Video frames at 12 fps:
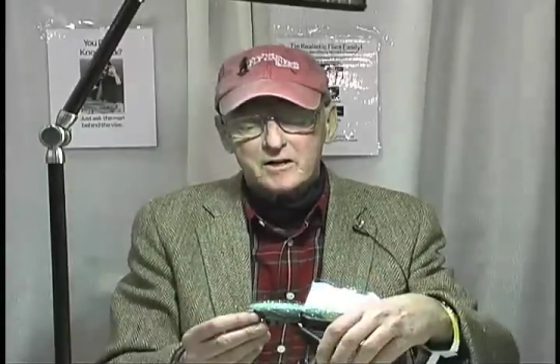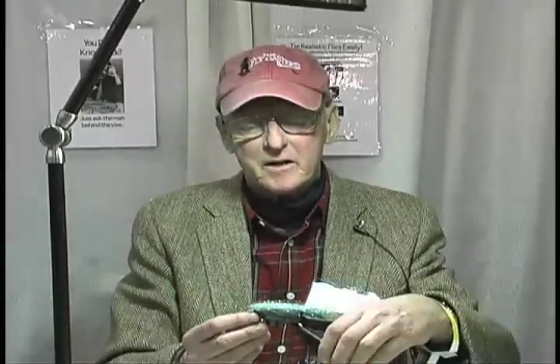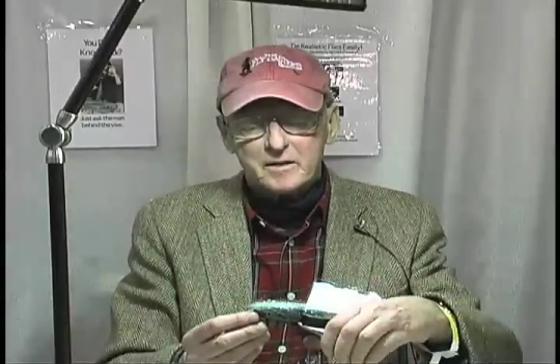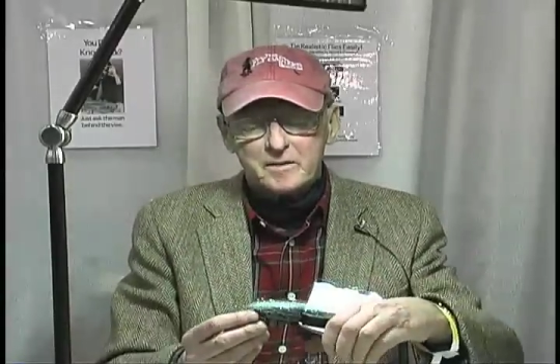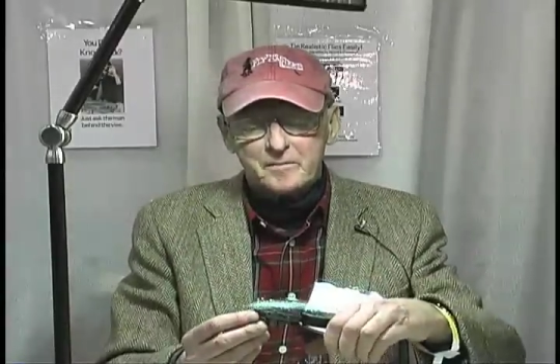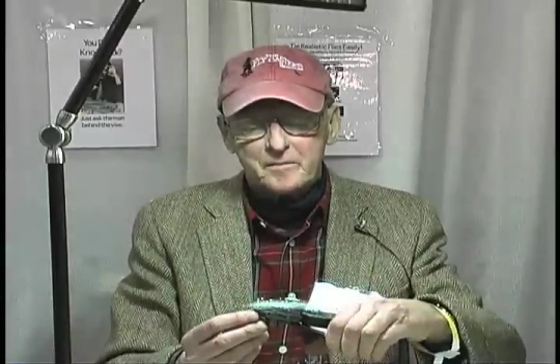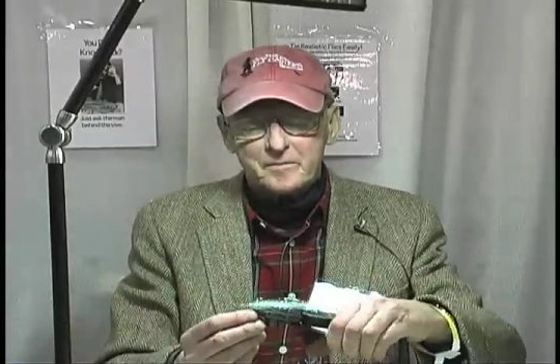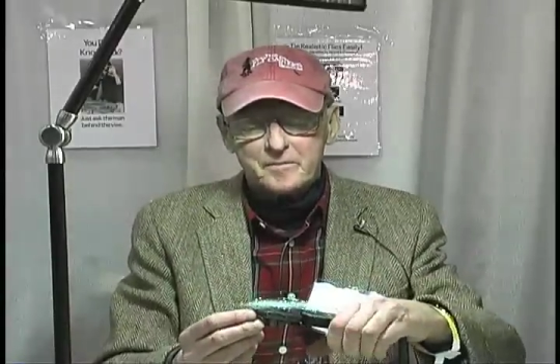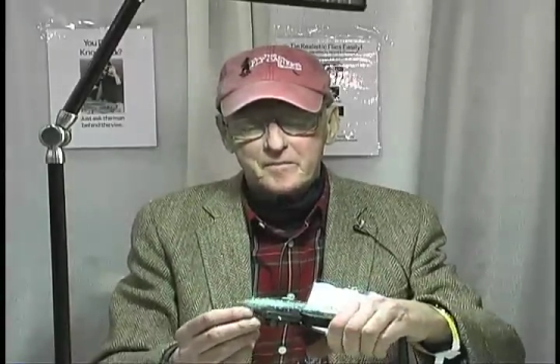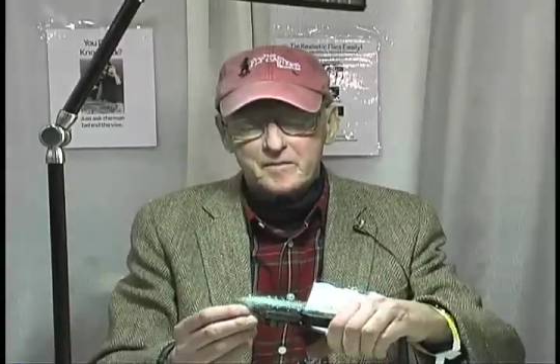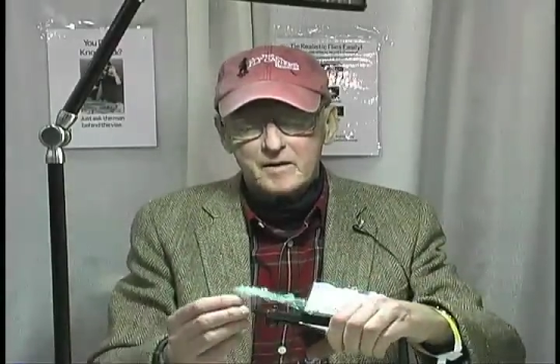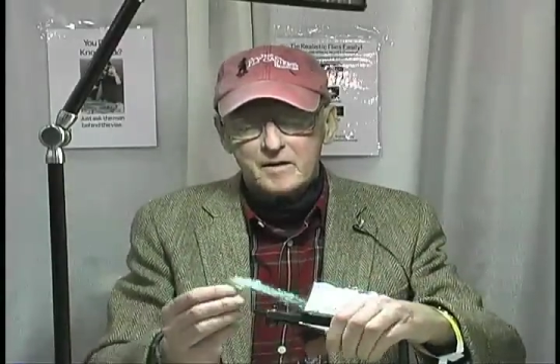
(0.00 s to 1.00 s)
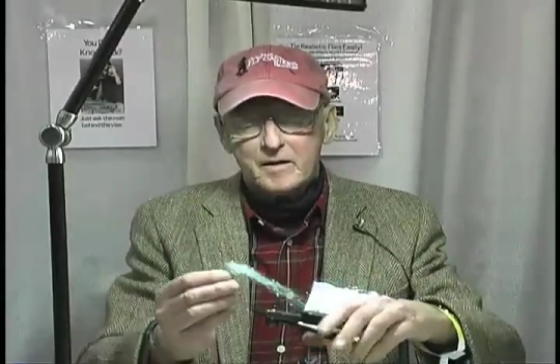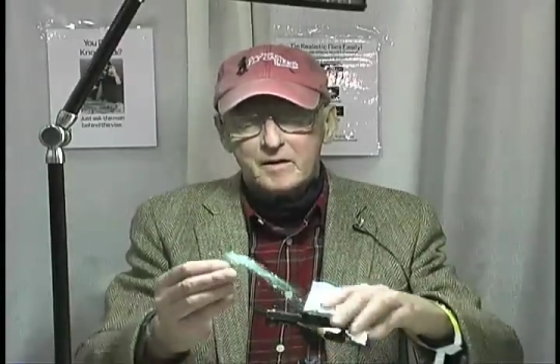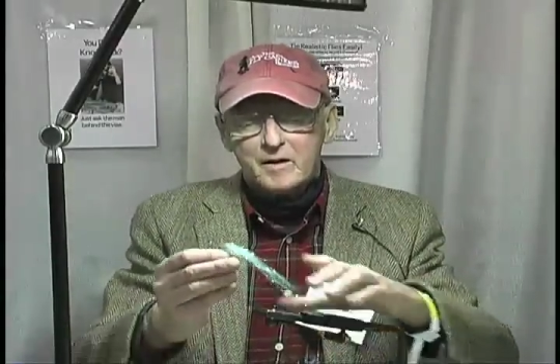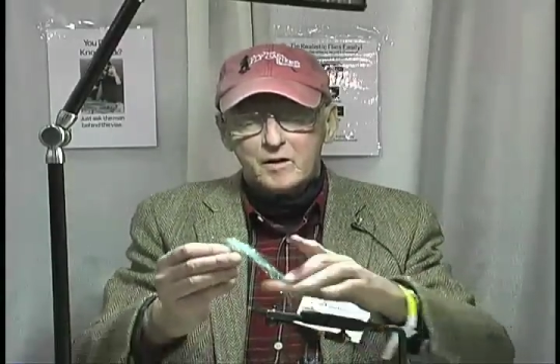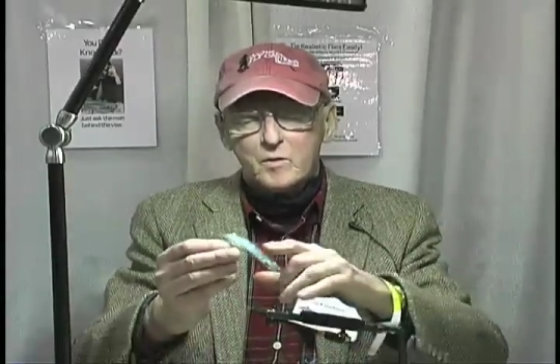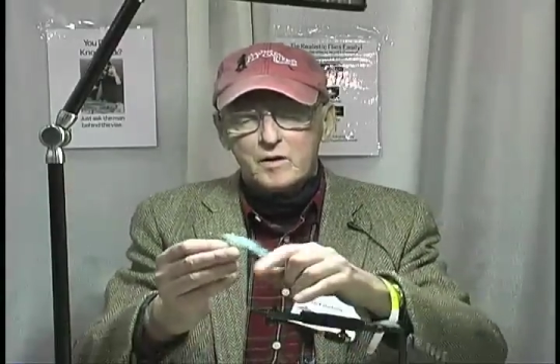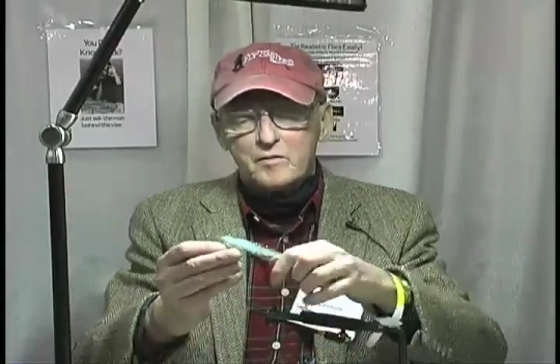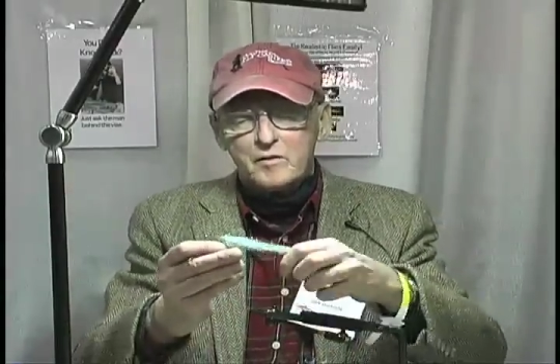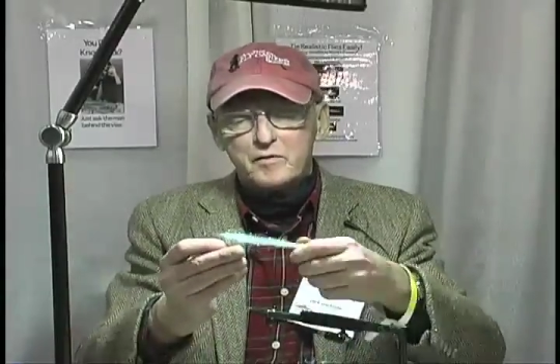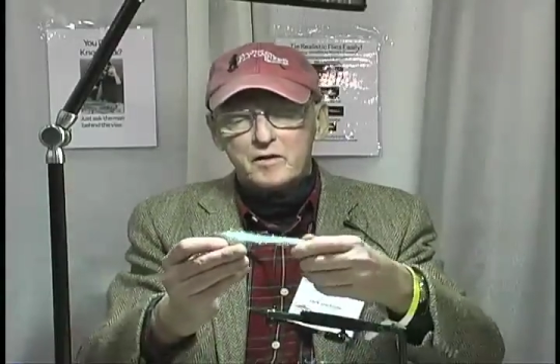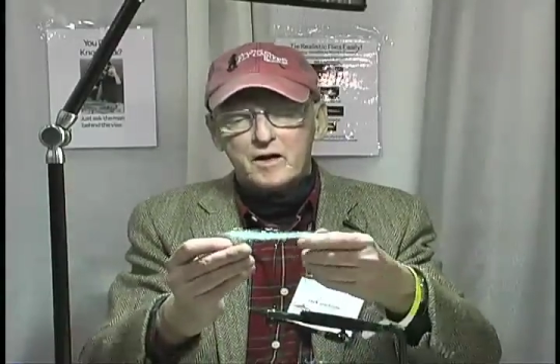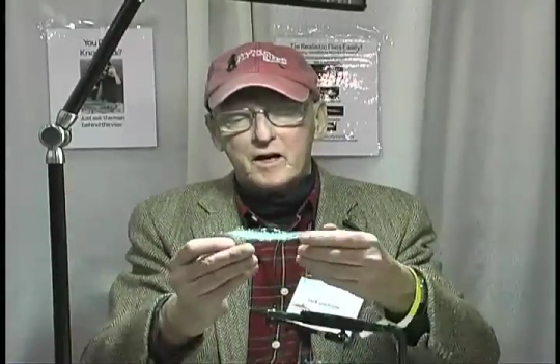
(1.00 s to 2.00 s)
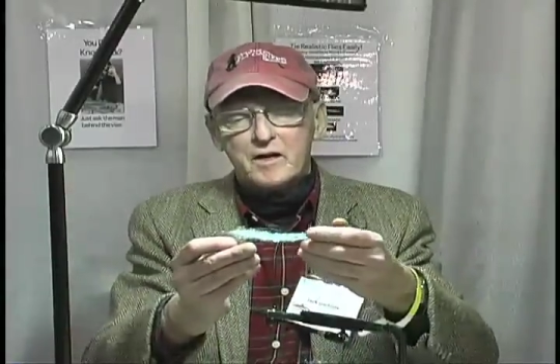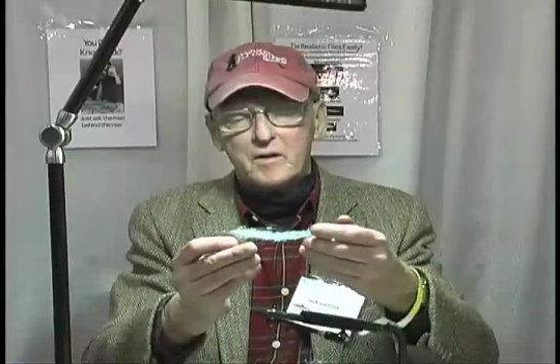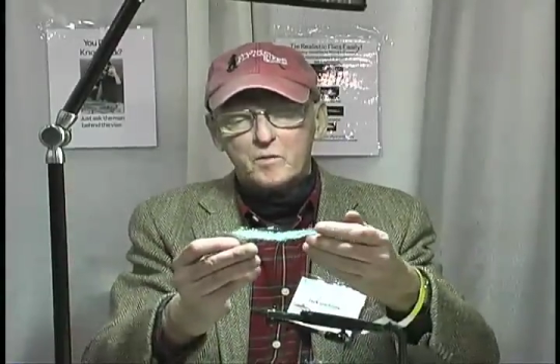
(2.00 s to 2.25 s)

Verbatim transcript: and we have a fly.